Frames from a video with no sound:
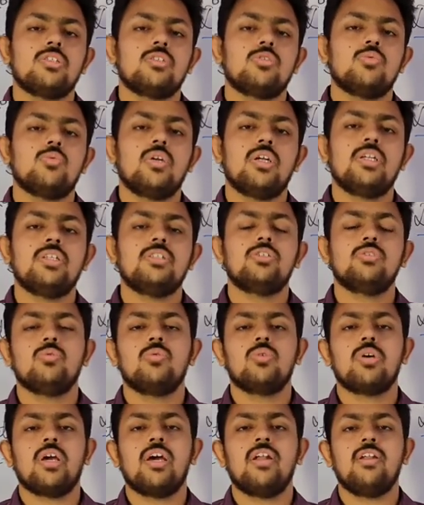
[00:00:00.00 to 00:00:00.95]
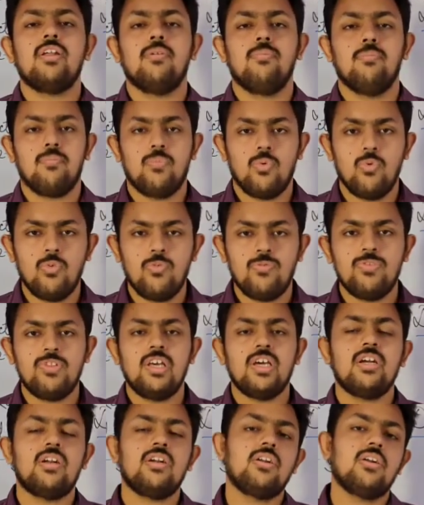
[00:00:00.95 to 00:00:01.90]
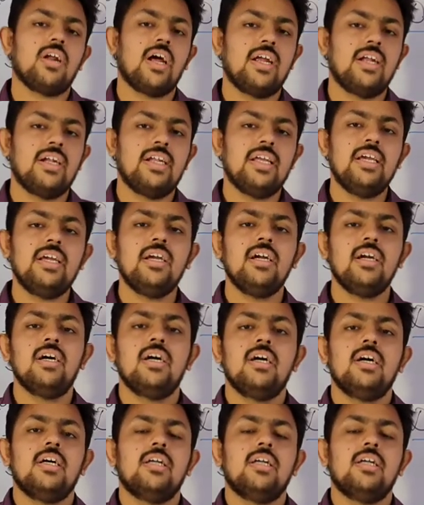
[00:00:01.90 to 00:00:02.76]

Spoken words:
students who can improve their writing,